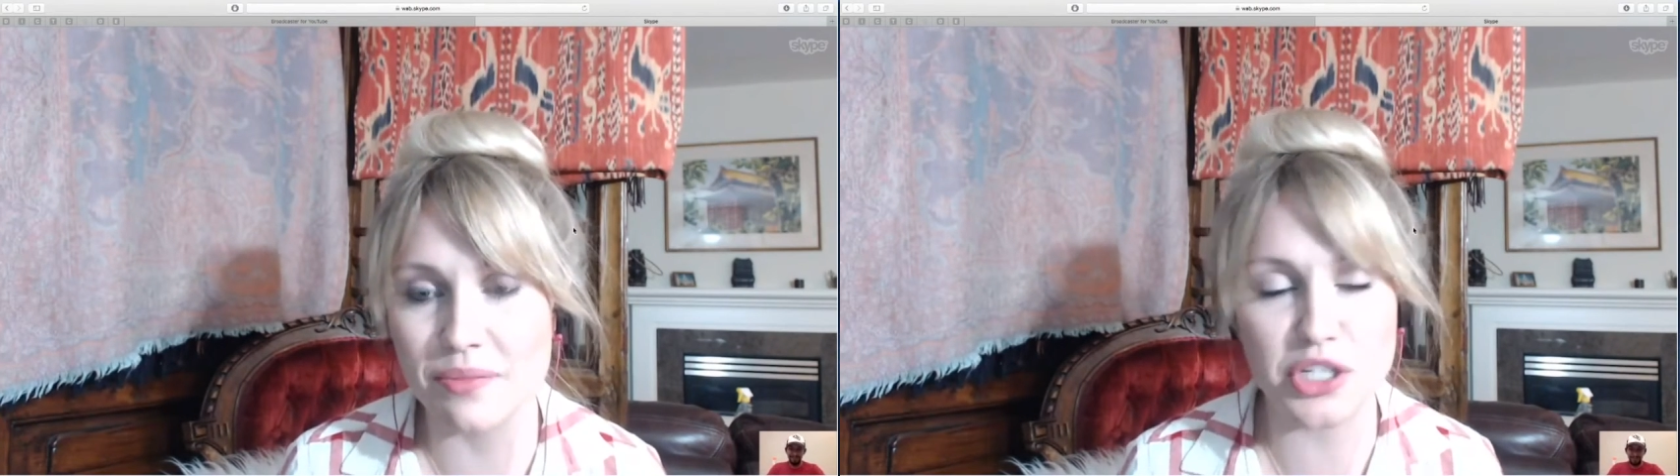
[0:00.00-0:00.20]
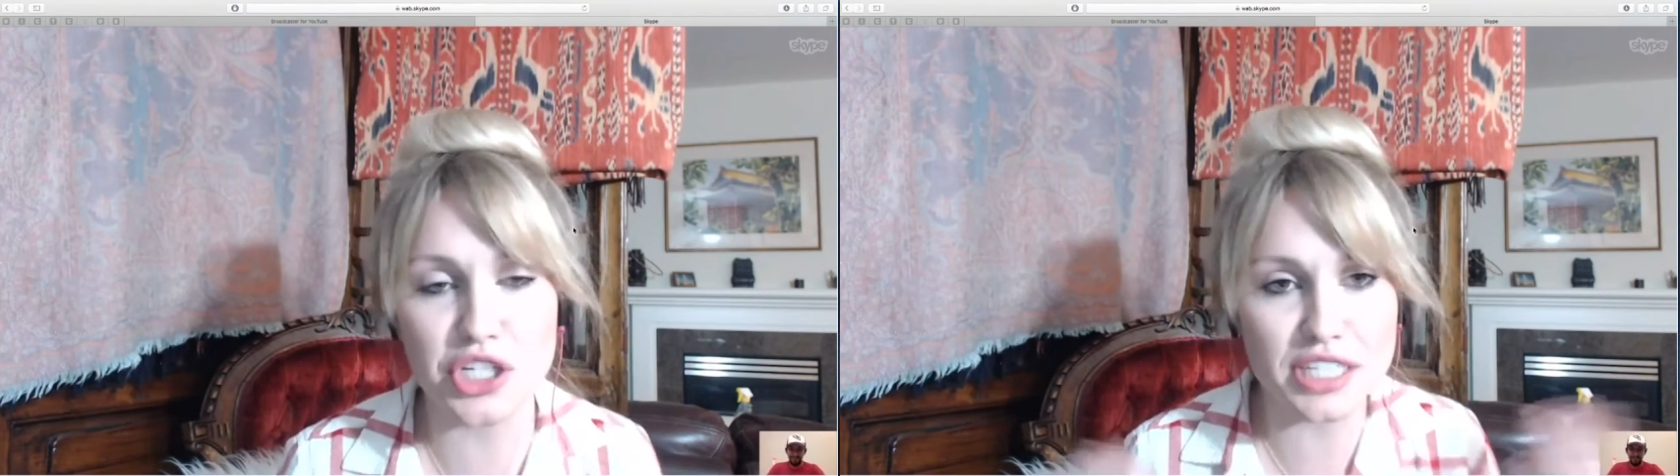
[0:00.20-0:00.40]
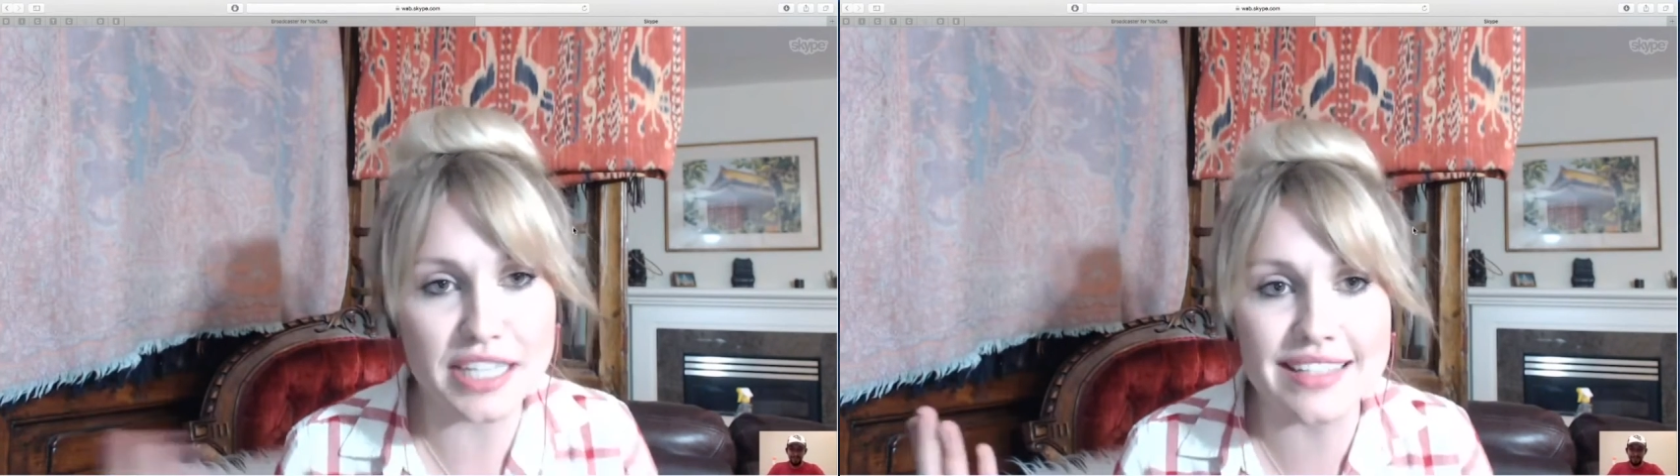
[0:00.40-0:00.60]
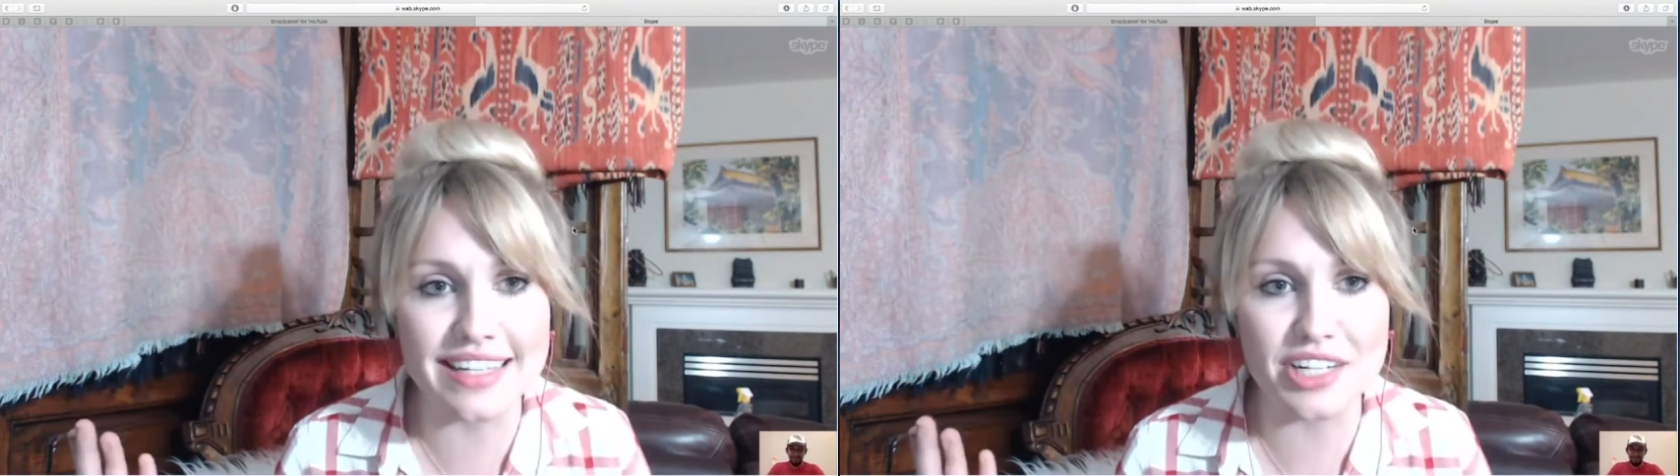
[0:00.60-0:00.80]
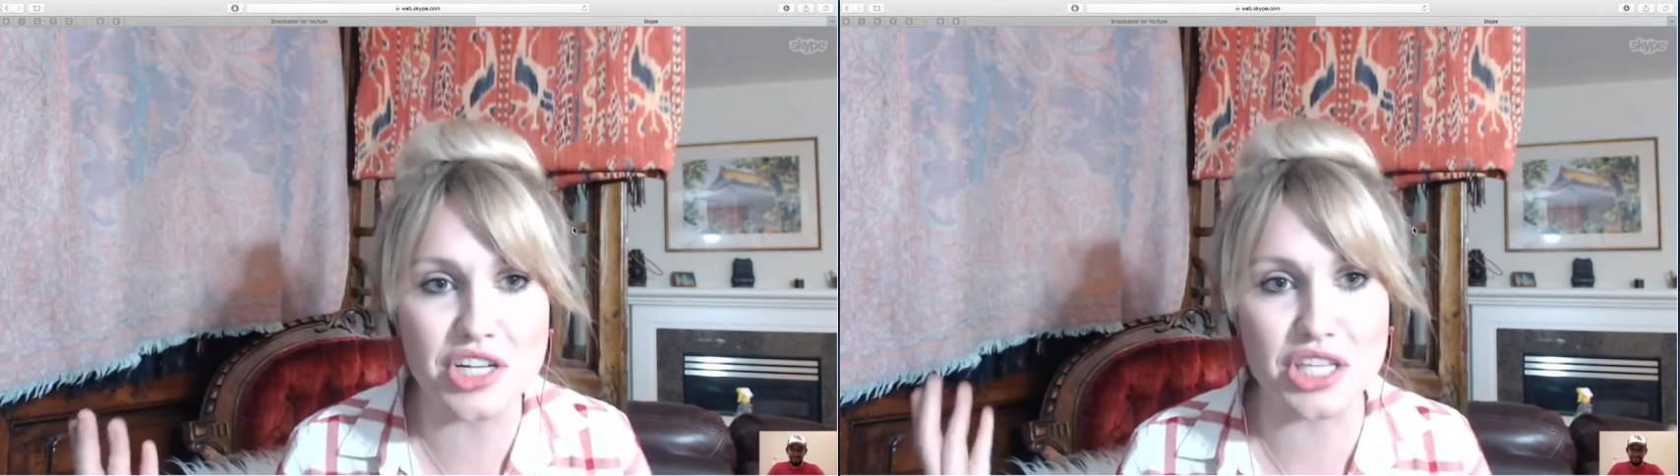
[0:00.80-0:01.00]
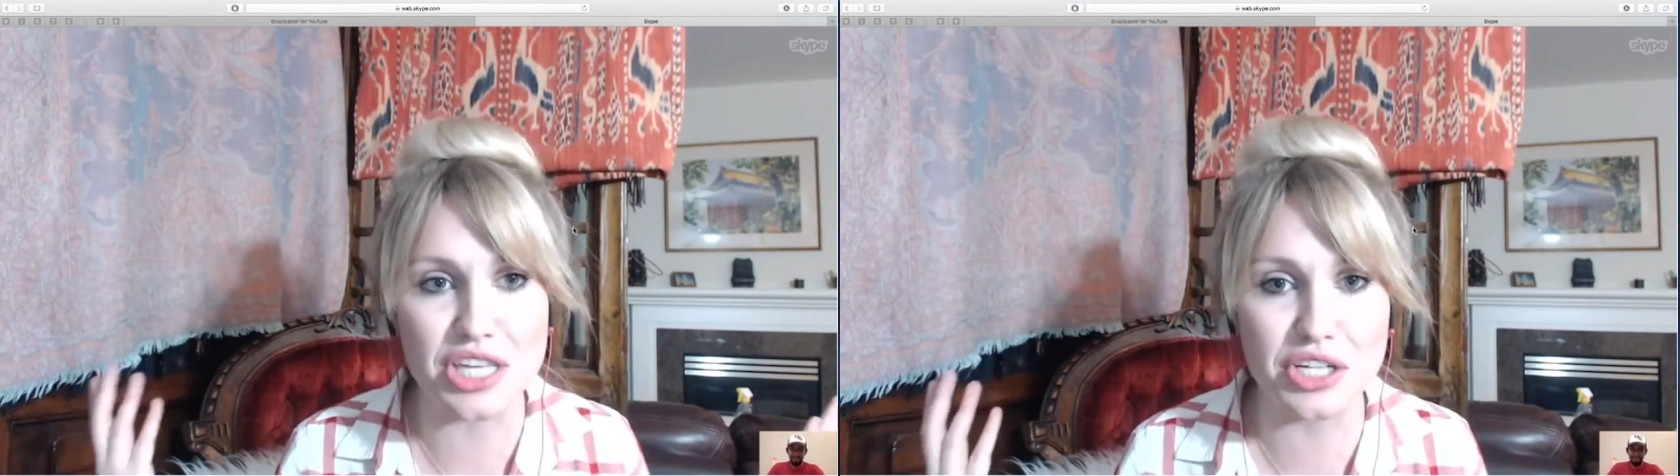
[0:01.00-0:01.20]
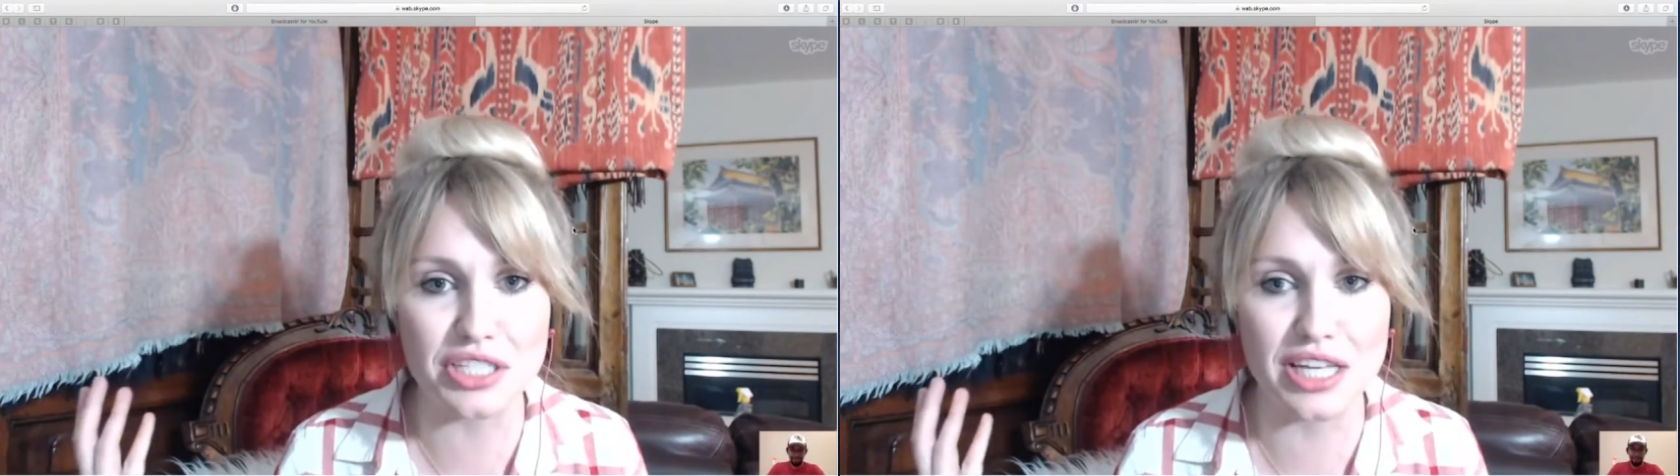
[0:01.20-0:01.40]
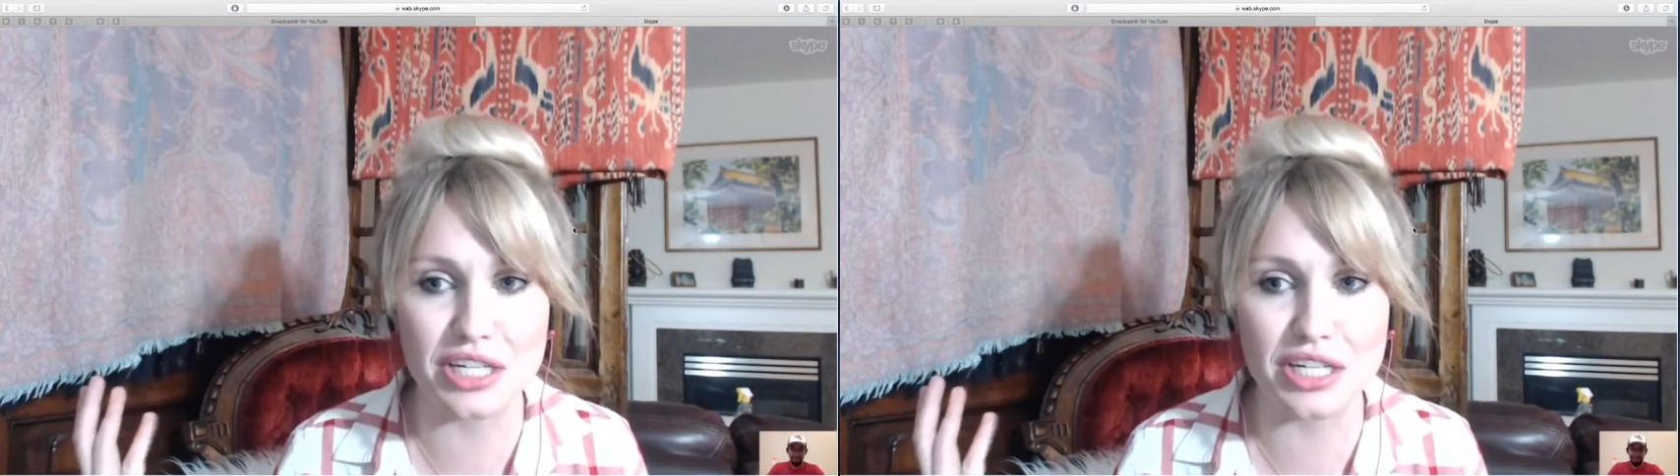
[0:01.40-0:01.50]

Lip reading: But she doesn't. She thinks she's